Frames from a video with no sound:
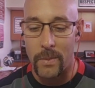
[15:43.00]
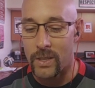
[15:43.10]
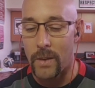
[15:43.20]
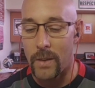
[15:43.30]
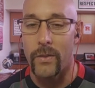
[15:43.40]

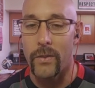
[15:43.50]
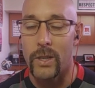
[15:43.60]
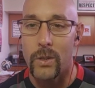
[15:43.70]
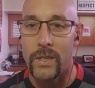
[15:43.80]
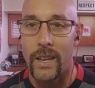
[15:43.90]
episodes come out every
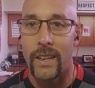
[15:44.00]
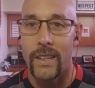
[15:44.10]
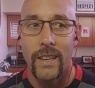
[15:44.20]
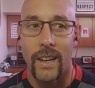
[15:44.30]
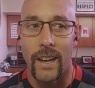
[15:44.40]

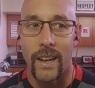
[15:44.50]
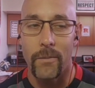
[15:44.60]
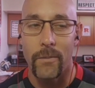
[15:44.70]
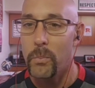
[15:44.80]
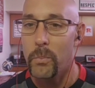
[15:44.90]
Tuesday.
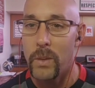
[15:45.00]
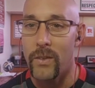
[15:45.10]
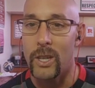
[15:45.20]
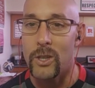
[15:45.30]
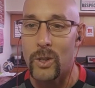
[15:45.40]
Bit of
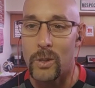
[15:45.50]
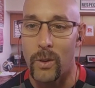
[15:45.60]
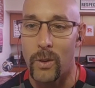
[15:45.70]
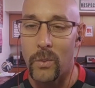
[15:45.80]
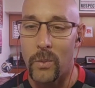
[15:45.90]
an issue this
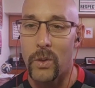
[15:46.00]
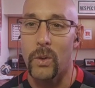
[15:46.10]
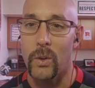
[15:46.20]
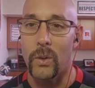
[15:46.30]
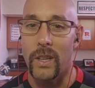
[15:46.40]
morning with
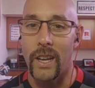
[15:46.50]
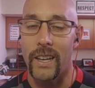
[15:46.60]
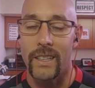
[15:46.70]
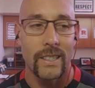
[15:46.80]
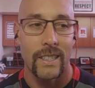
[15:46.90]
Google
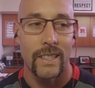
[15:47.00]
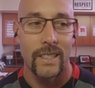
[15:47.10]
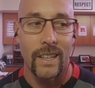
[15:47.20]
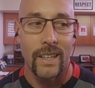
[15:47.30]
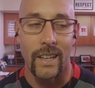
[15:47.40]

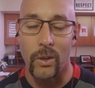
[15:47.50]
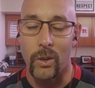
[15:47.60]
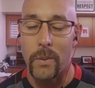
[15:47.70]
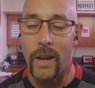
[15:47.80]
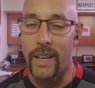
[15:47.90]

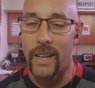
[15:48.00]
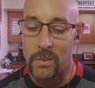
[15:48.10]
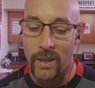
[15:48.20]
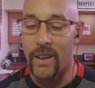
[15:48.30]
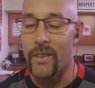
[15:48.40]

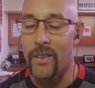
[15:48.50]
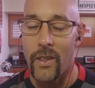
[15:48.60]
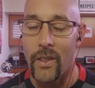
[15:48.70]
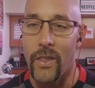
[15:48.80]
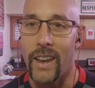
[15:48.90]
Podcasts, but
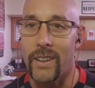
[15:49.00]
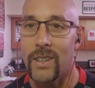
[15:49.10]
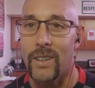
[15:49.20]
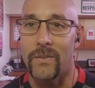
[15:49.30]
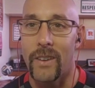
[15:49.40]
other than
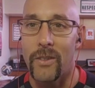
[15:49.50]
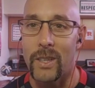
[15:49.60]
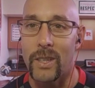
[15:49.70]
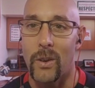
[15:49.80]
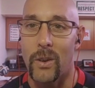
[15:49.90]
that,
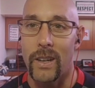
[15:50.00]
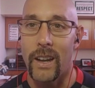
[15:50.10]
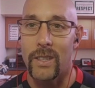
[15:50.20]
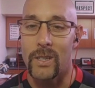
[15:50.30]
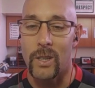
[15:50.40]
everything's going
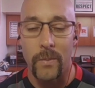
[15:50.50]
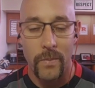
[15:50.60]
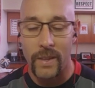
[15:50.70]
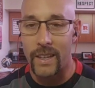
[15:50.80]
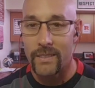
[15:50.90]
out there. So
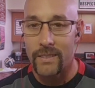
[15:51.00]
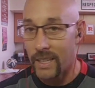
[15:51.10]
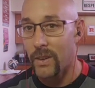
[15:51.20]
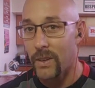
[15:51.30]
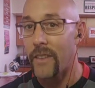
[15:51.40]

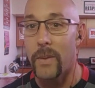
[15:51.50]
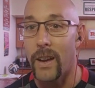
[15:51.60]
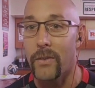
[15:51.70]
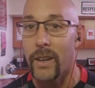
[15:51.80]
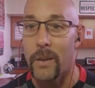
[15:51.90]
thanks for having me
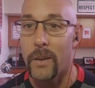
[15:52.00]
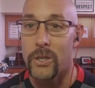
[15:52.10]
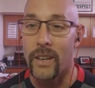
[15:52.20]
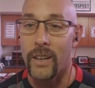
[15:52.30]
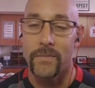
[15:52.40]
on, Freddie. I
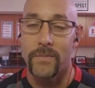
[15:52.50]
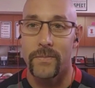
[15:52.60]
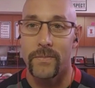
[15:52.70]
appreciate it.